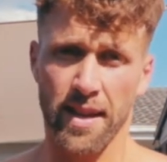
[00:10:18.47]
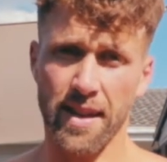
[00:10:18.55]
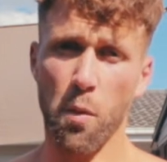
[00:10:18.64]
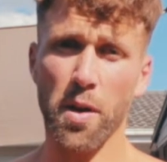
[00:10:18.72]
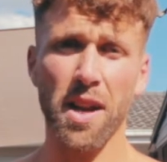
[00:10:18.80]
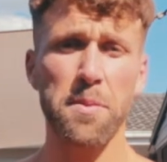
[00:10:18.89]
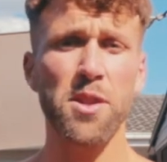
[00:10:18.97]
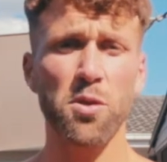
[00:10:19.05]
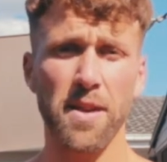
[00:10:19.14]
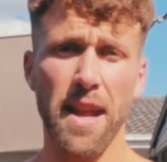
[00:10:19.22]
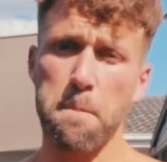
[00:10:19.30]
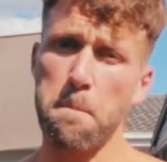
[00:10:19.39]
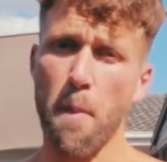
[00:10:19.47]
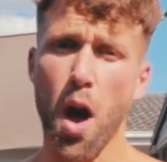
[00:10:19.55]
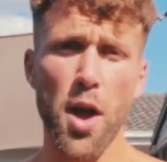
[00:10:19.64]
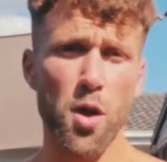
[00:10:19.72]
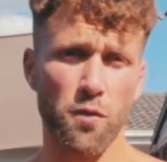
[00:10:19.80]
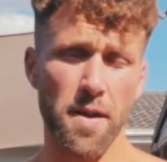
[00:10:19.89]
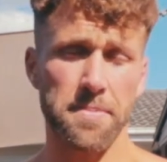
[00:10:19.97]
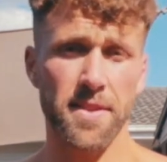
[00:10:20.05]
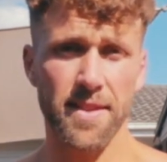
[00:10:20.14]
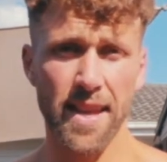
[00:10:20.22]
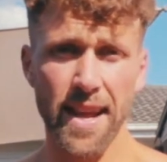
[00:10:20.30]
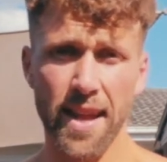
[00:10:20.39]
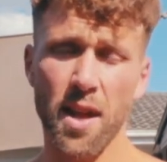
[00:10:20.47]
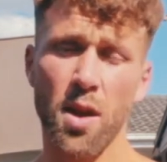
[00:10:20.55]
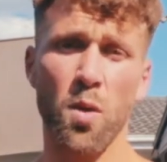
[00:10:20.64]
Now we're going to be doing a myo rep set,